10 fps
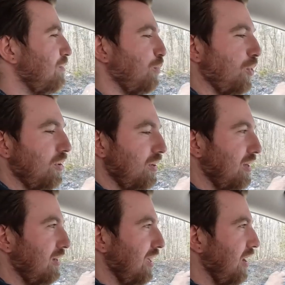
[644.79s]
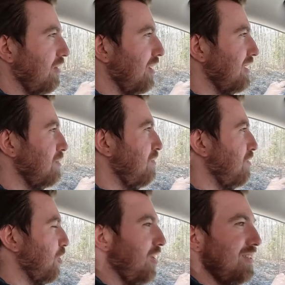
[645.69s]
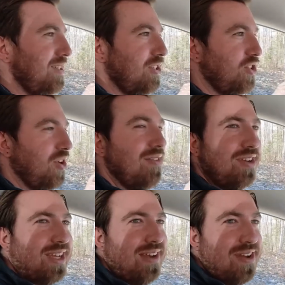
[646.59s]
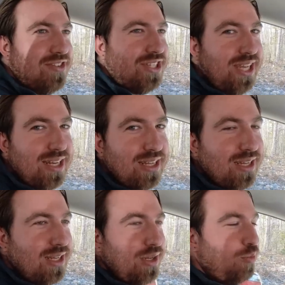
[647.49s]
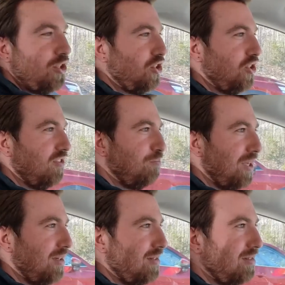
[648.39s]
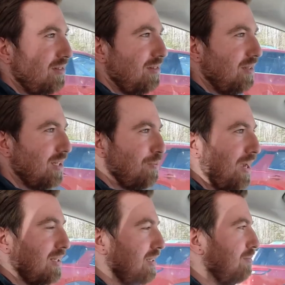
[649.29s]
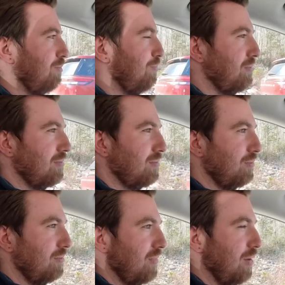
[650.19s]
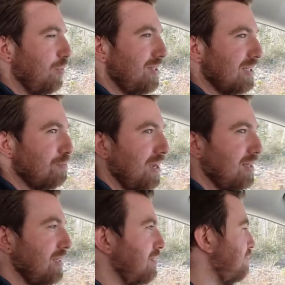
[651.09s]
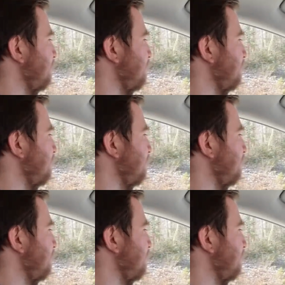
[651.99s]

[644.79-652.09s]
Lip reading: we're here in some of the craziest traffic I've ever seen, which should have been expected and was expected.